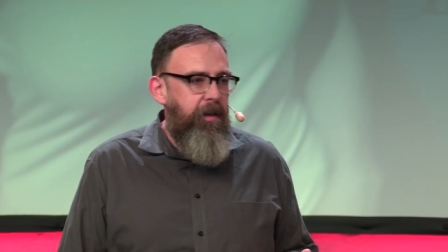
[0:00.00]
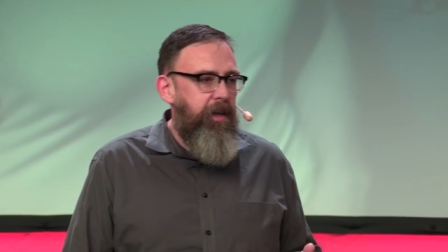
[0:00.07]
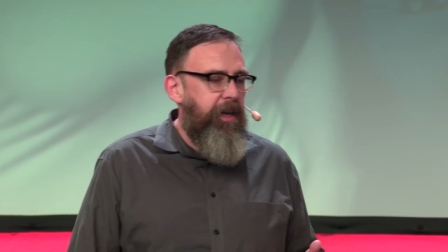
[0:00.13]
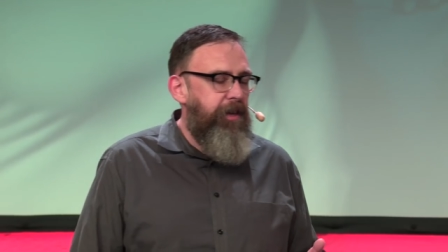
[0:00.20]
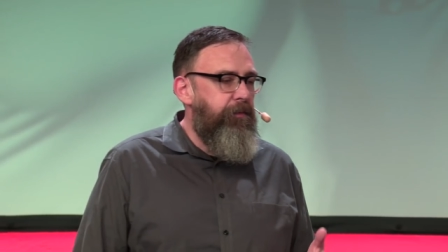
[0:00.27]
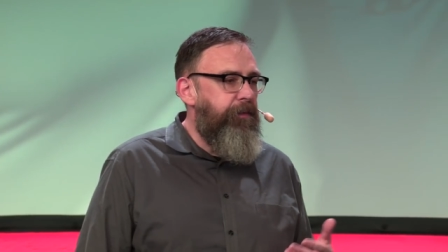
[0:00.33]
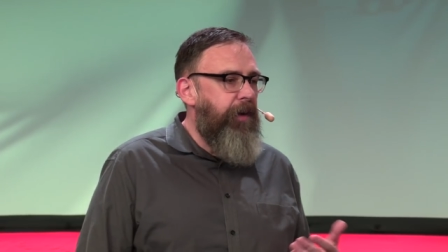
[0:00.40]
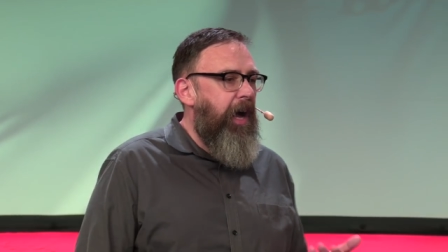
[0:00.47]

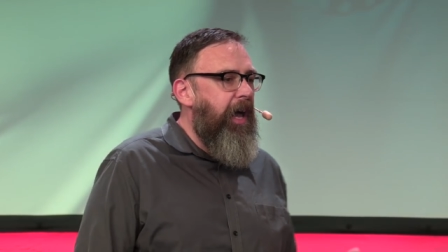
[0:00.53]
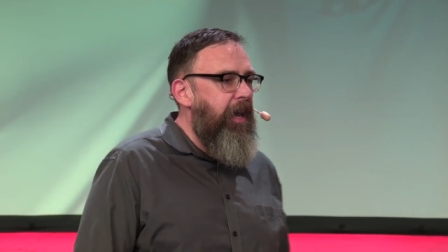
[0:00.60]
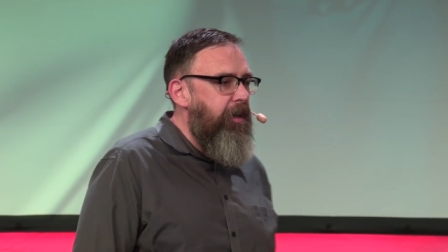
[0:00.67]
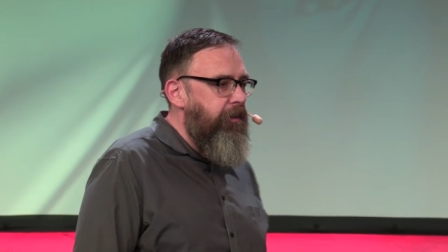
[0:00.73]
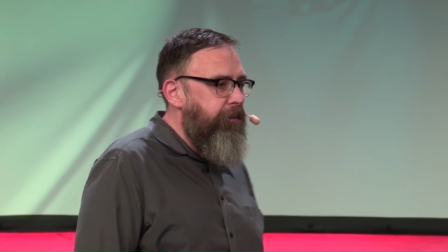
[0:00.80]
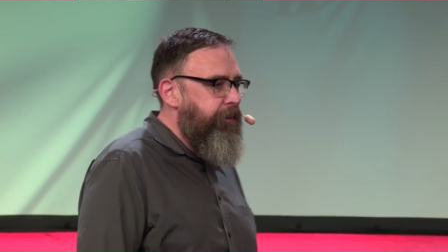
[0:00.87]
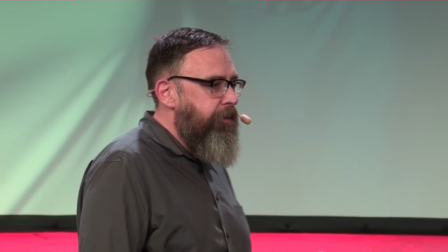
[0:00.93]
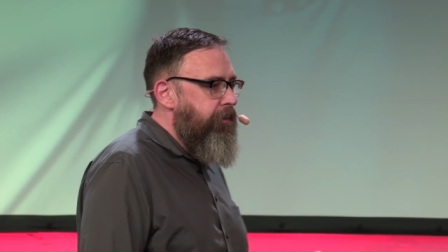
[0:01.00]

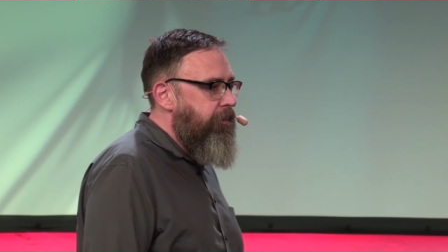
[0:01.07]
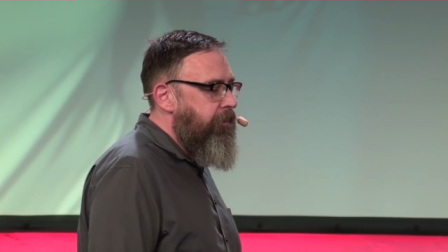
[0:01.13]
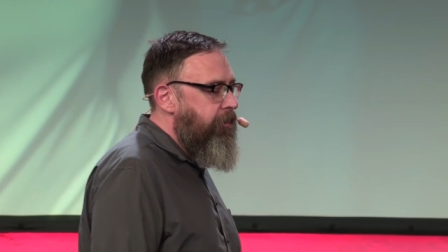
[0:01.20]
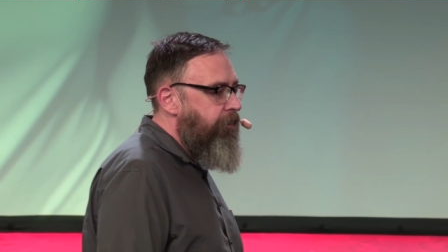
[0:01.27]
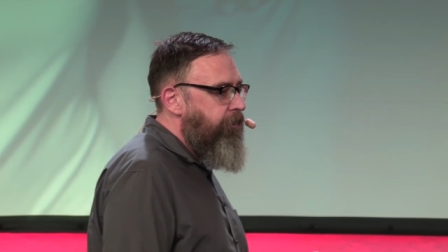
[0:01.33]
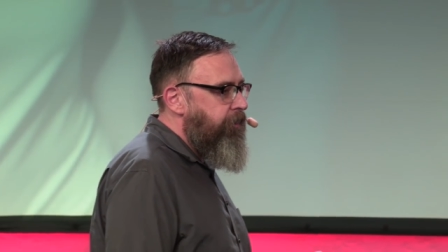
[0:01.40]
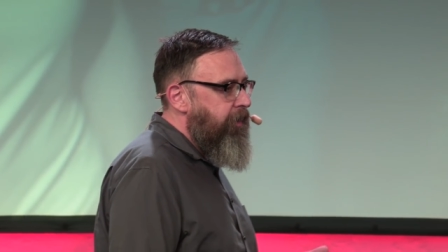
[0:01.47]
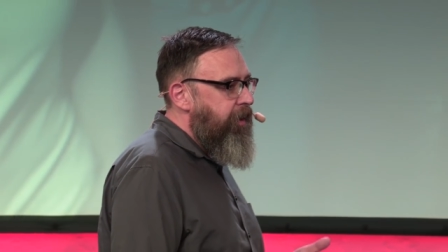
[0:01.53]
involved
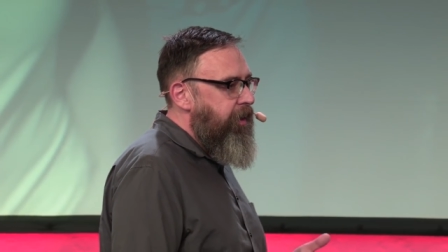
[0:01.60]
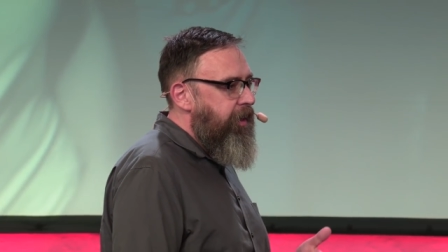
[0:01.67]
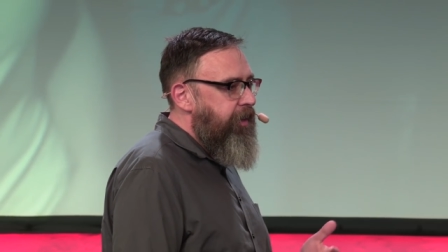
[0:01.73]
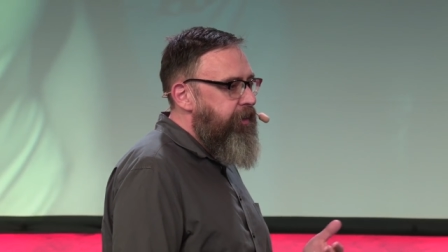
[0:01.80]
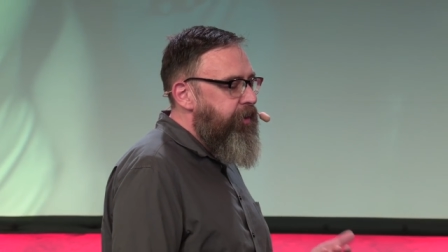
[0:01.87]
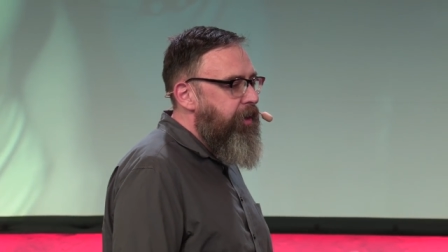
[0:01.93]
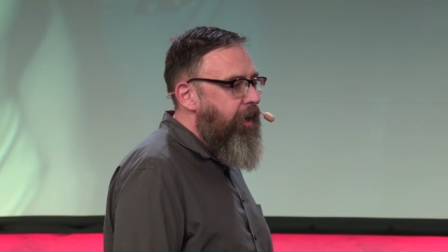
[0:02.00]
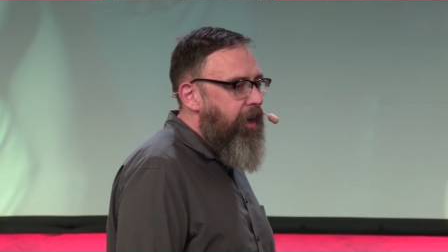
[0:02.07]

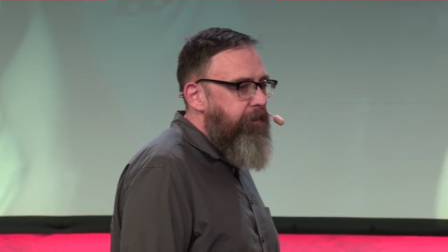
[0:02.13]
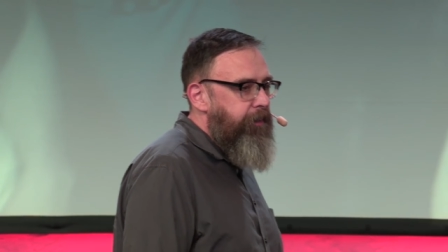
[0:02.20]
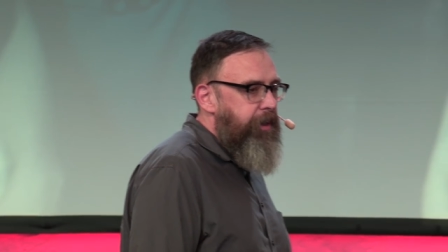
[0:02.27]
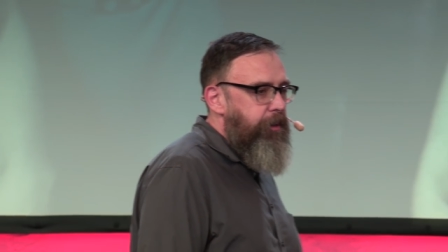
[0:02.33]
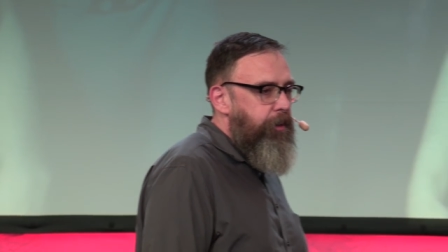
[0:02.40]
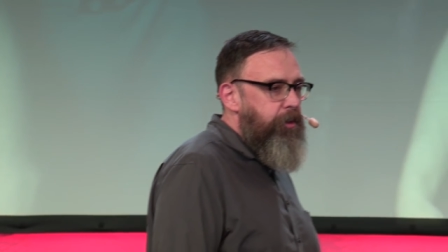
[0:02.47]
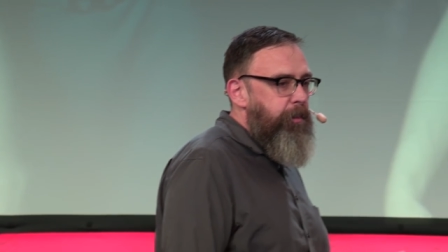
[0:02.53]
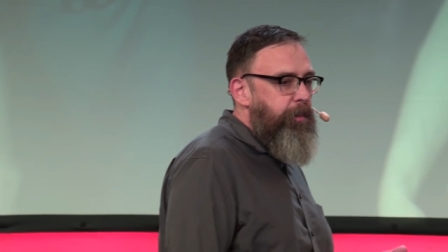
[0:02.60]
in
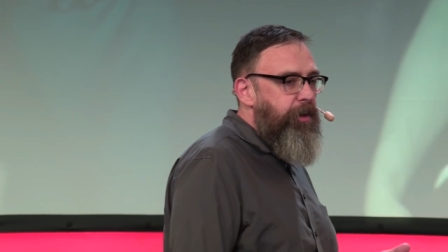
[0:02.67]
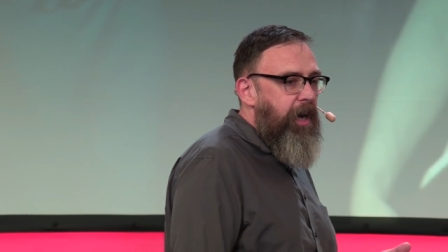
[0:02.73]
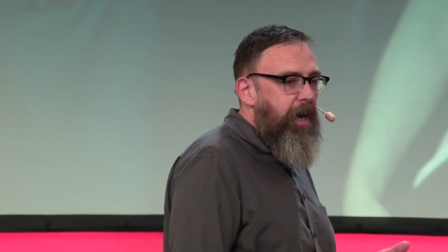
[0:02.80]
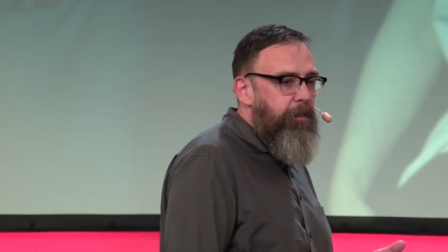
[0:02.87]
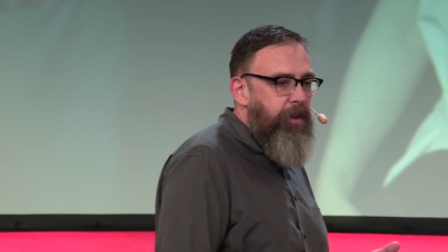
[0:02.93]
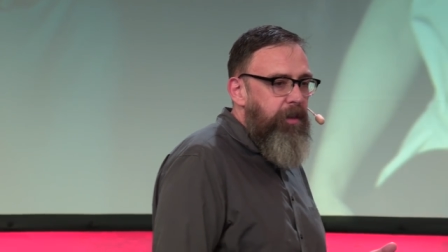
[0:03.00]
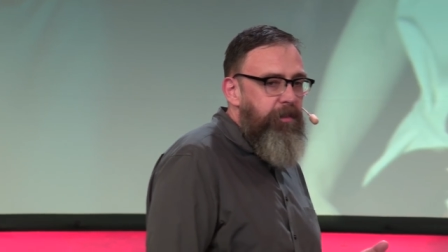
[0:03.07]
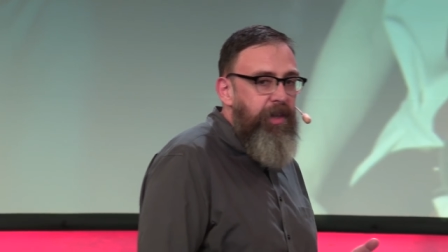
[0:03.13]
solving those
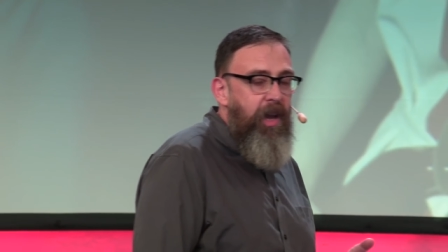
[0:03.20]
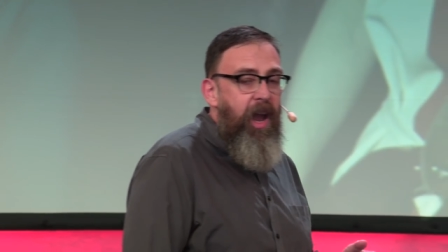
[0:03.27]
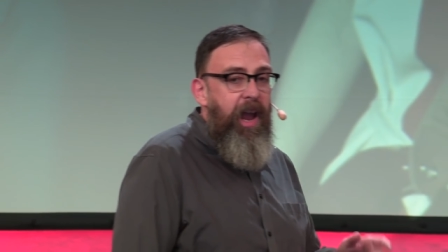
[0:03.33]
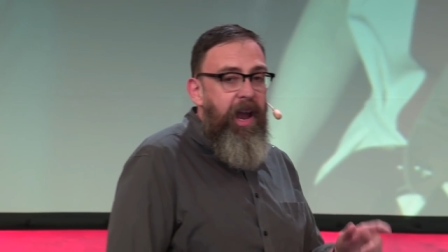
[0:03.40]
problems,